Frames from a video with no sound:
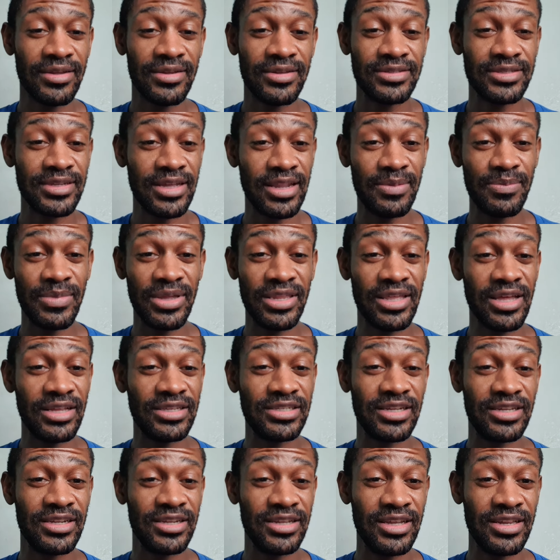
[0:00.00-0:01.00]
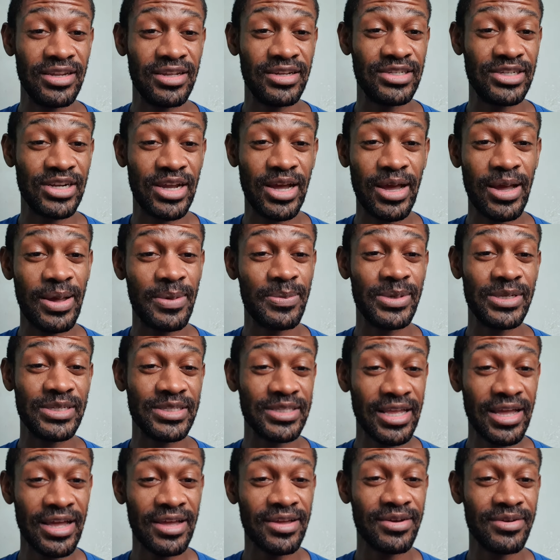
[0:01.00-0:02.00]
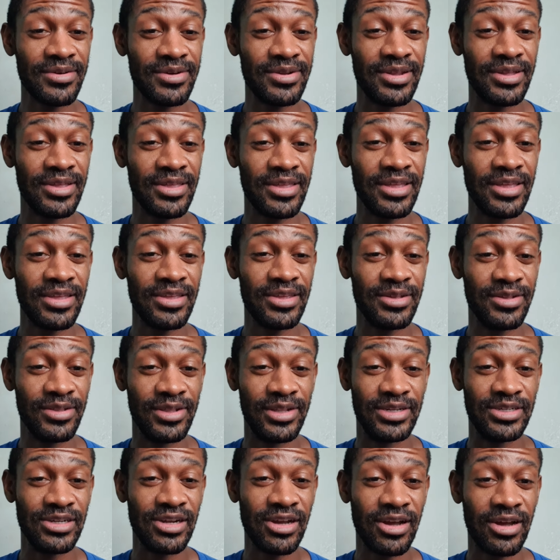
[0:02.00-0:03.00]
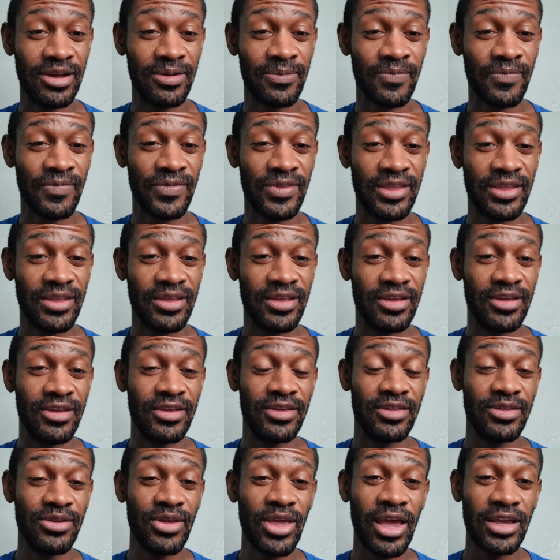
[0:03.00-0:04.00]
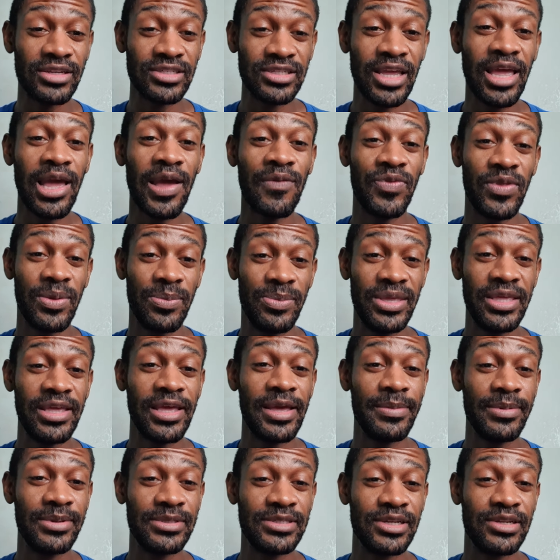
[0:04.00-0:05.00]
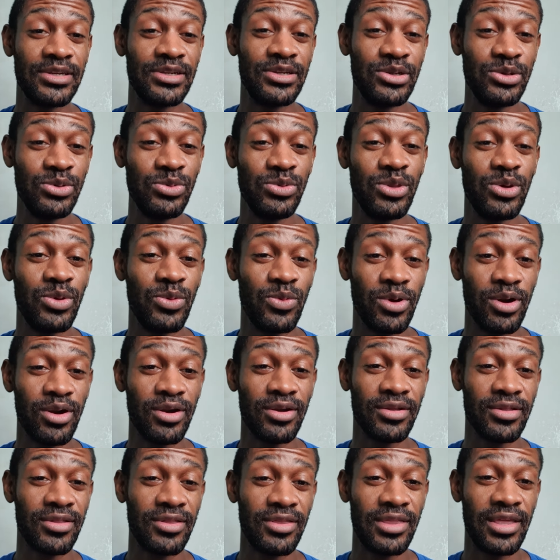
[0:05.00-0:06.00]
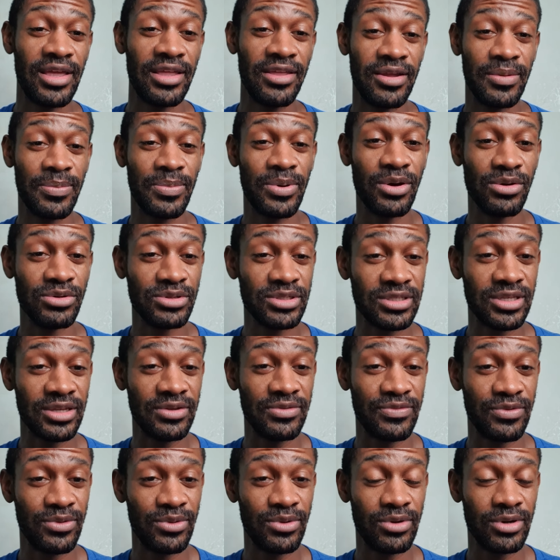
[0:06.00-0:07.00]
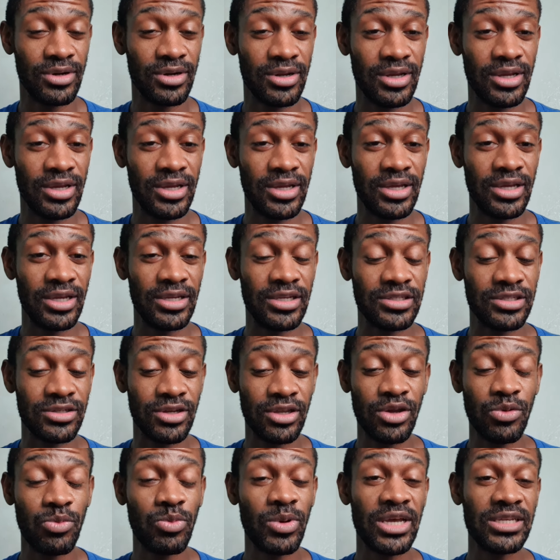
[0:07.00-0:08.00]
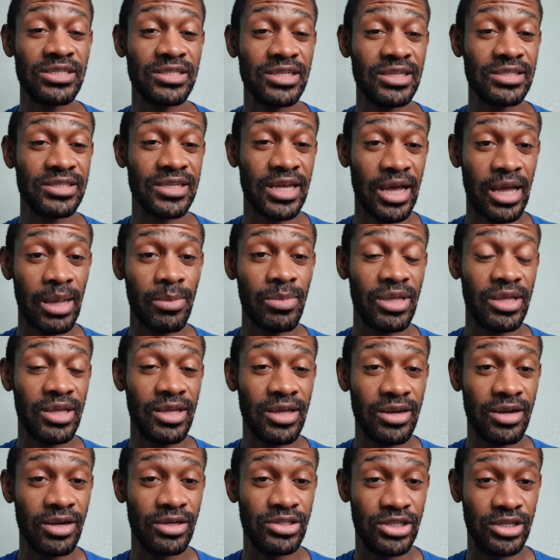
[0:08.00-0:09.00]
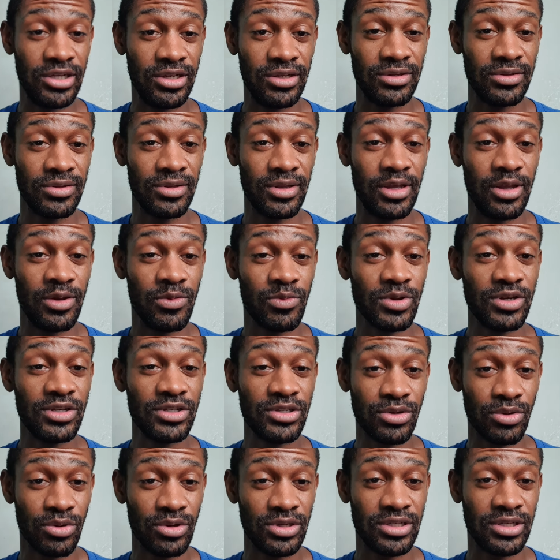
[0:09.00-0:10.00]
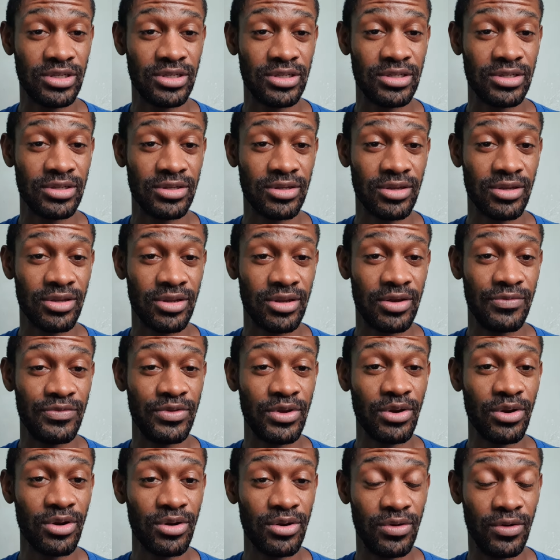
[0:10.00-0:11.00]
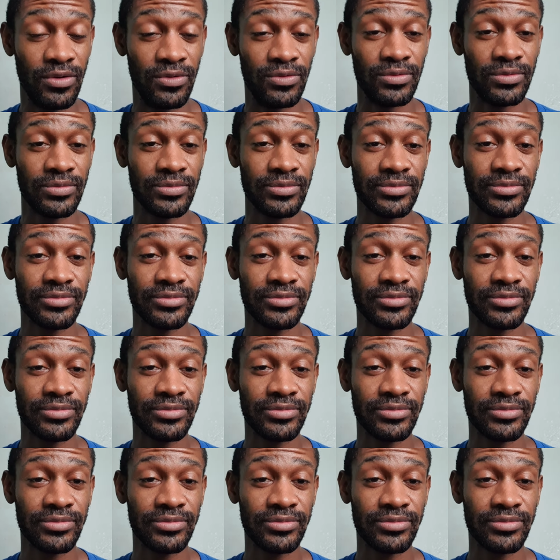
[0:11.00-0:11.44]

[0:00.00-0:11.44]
telling me that you need a job is not going to get you the job. You actually have to be able to do the work that you're posting for. And so you're wasting time and energy and resources of your own